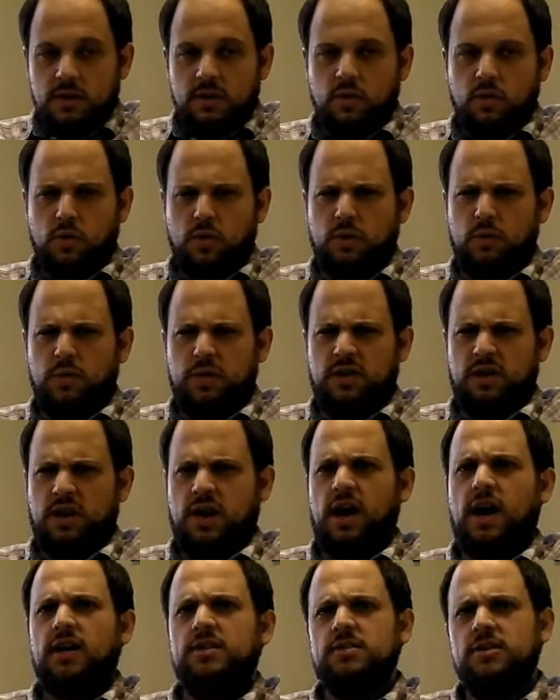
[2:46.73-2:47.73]
or with the
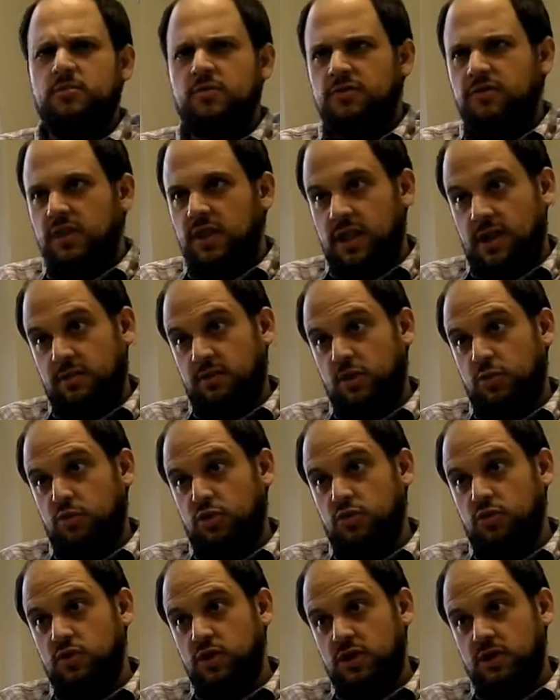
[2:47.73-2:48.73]
concept of cloud
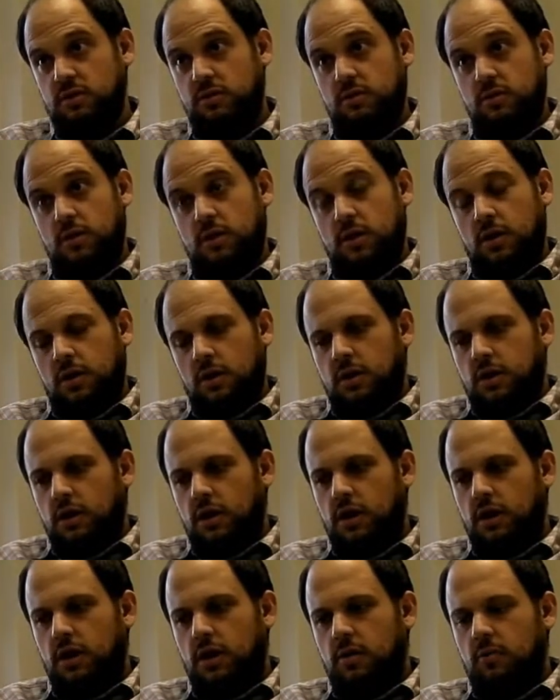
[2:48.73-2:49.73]
computing,
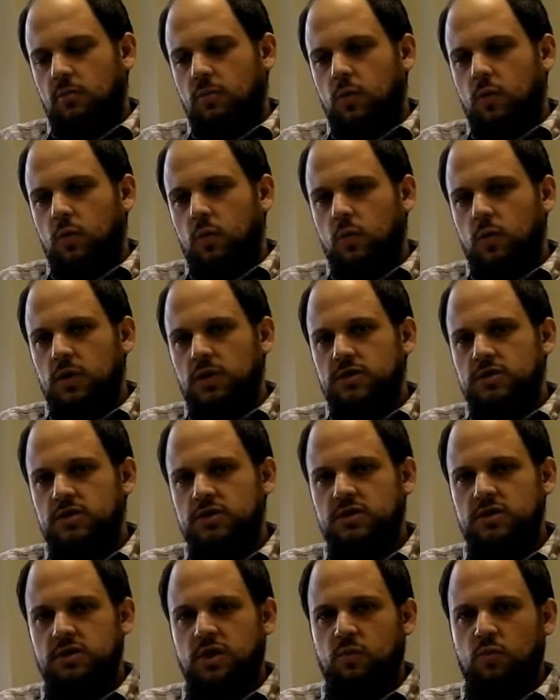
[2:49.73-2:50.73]

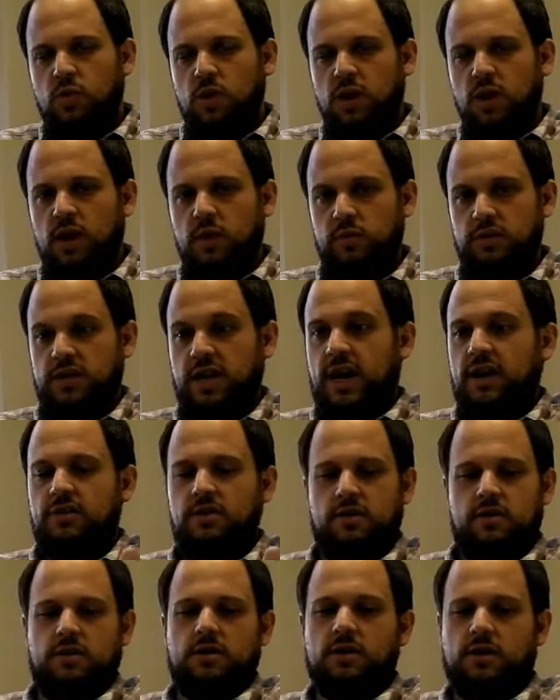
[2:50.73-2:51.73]
was
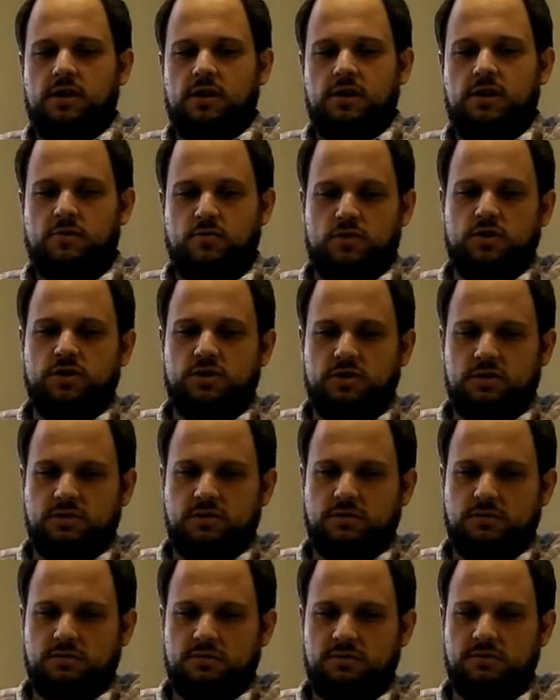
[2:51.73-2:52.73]
either a
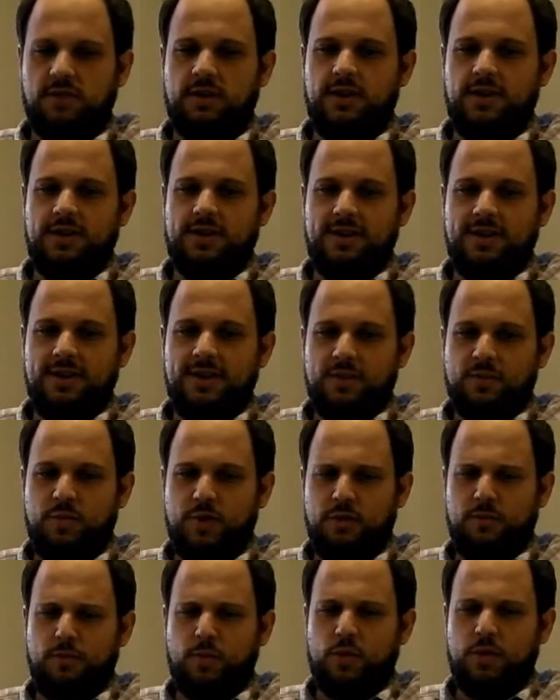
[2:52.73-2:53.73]
commercial,
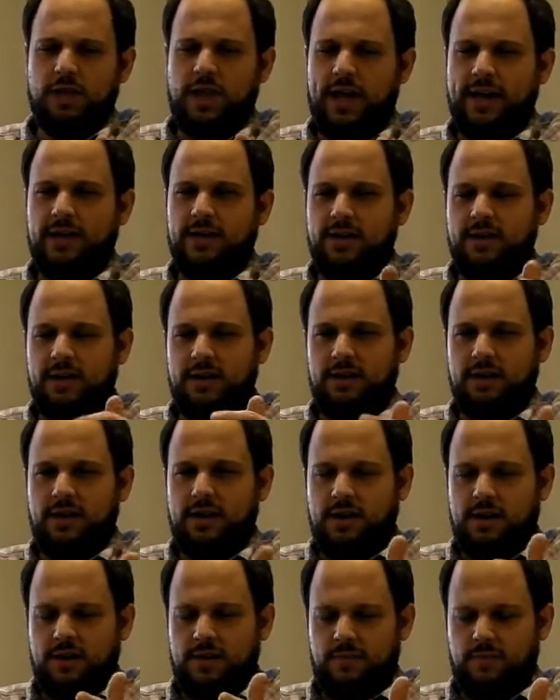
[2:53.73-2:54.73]
but more likely
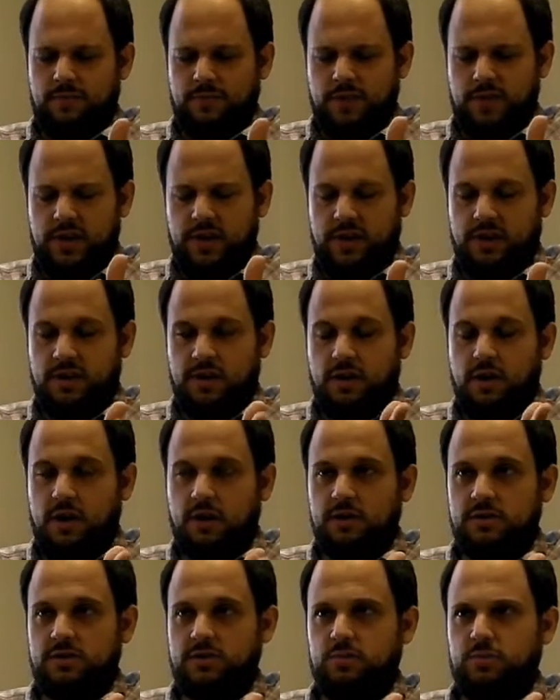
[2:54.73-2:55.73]
Nick
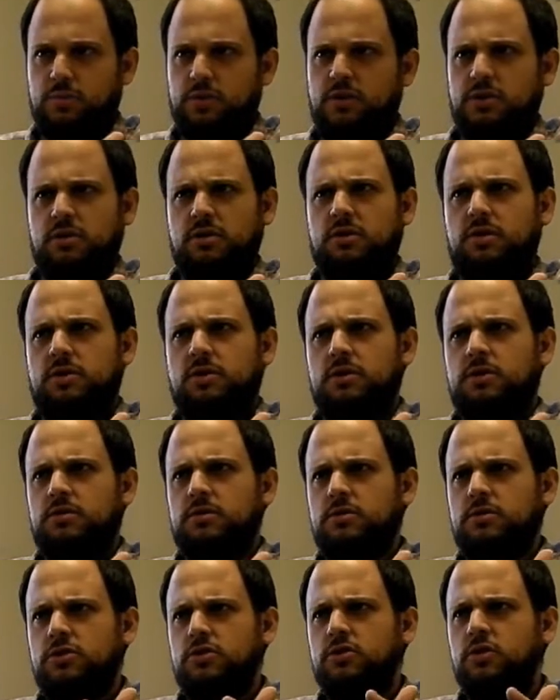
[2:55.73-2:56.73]
Carr's book.
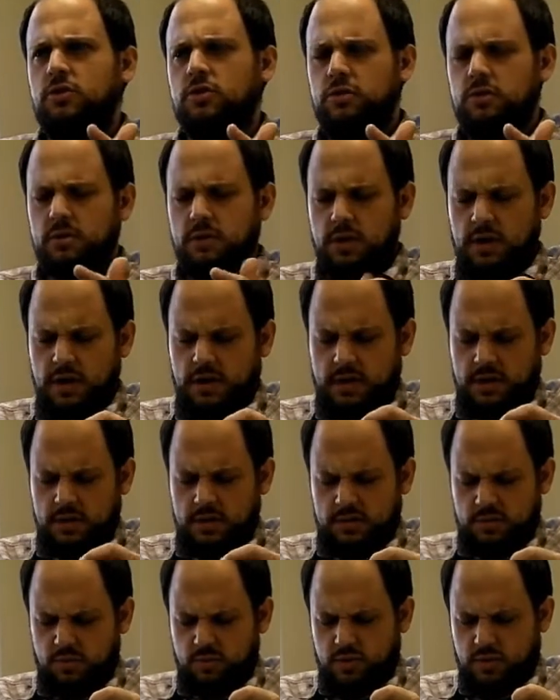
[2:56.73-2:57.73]
Do you know
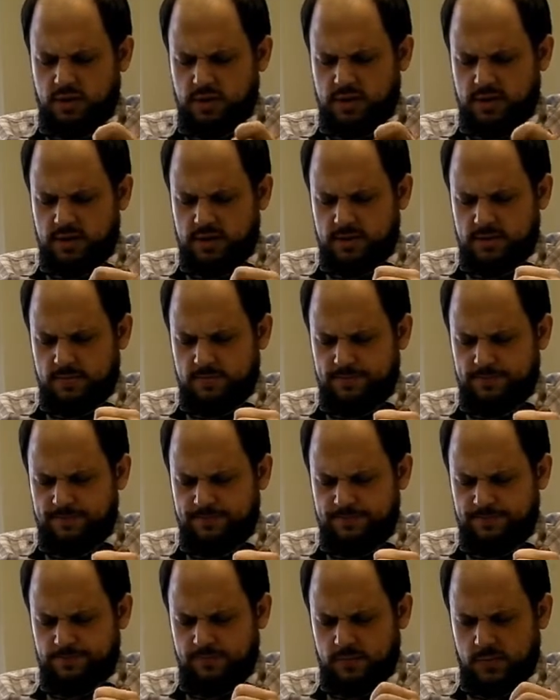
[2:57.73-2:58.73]
this book,
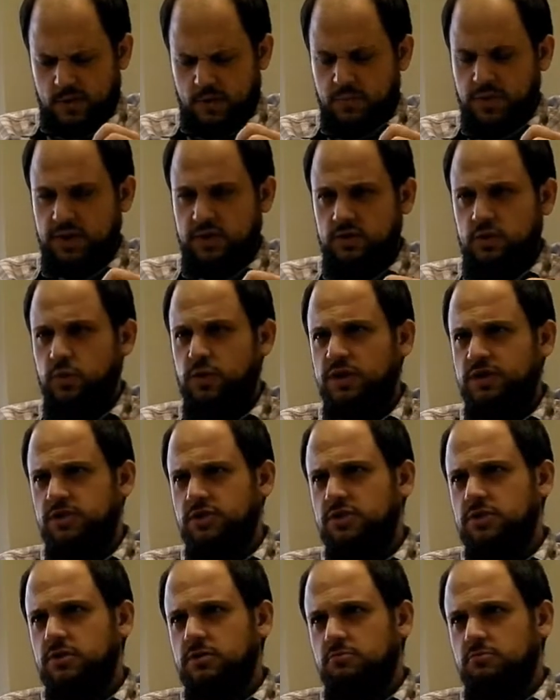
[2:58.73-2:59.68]
The Big Switch?